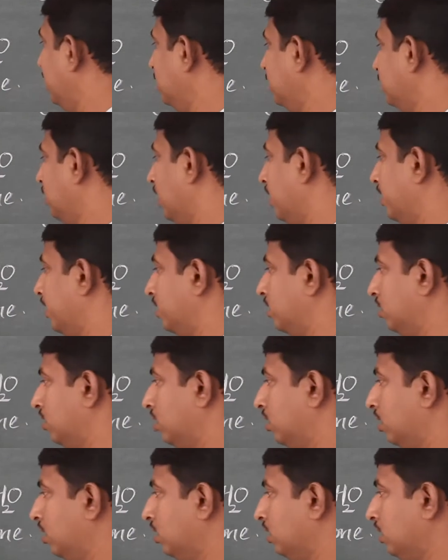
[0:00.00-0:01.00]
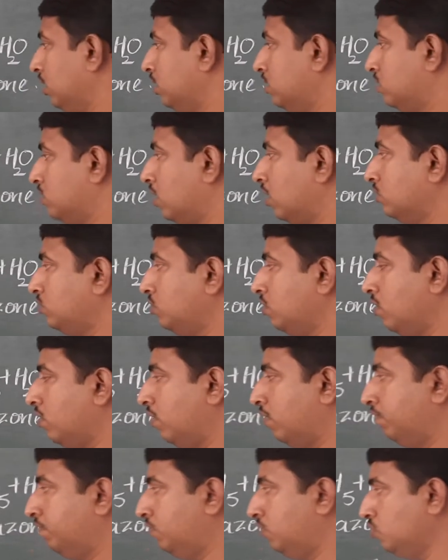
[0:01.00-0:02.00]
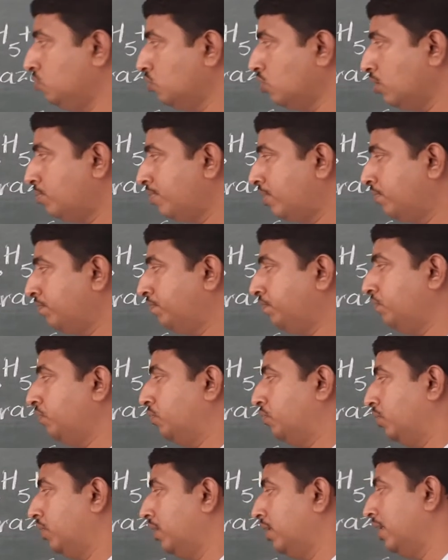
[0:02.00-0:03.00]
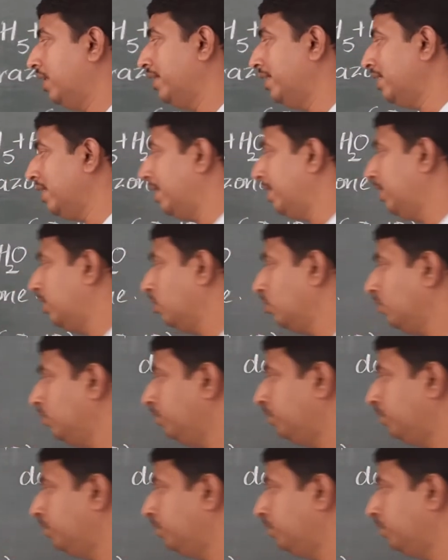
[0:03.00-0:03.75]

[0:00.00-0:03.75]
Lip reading: us write the structure of 2,4 dinitro